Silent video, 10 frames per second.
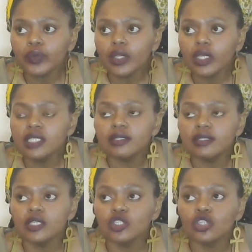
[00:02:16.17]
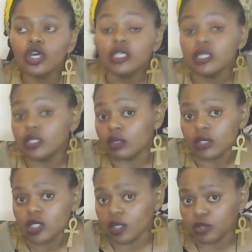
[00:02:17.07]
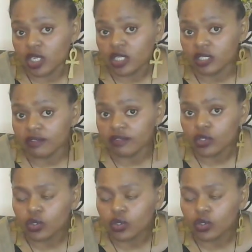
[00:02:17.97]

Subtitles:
is not so subjective.